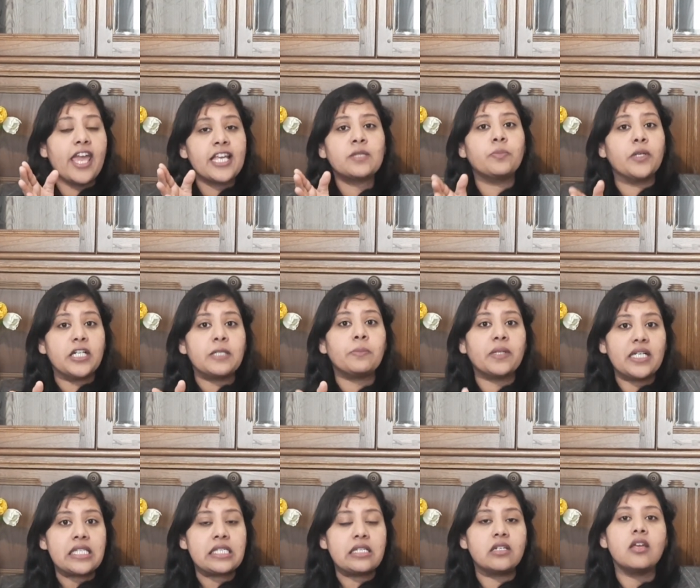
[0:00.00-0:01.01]
expert
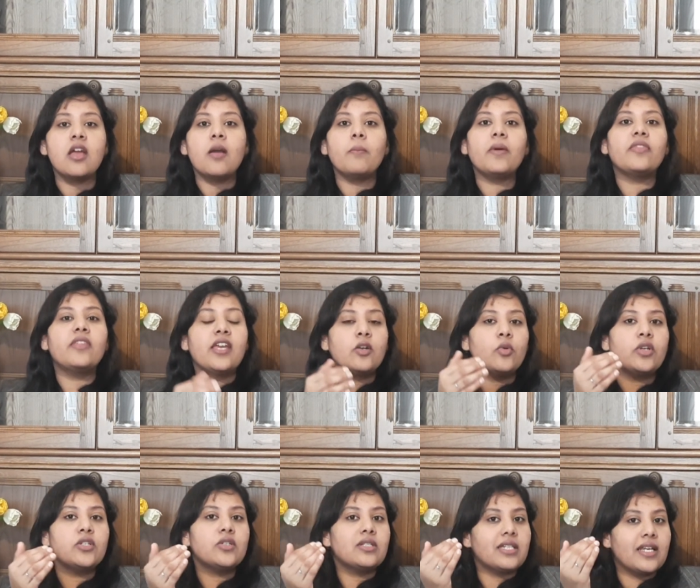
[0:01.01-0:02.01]
person, but they're
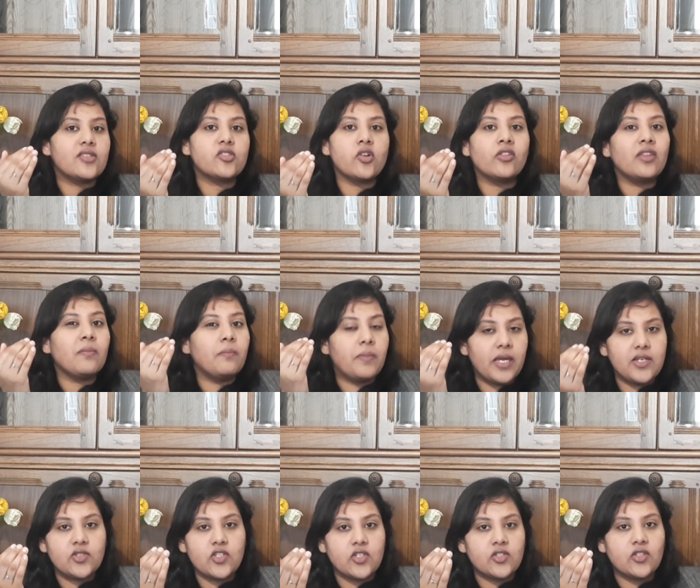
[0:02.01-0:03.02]
going to test on the
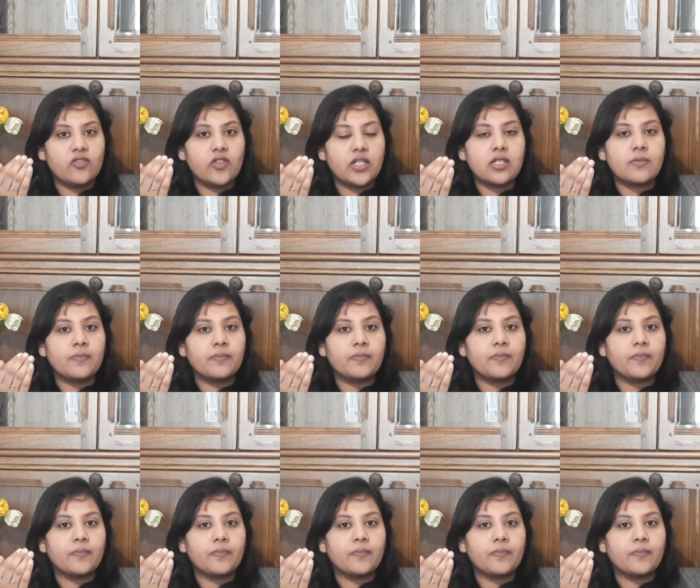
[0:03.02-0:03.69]
basics of it.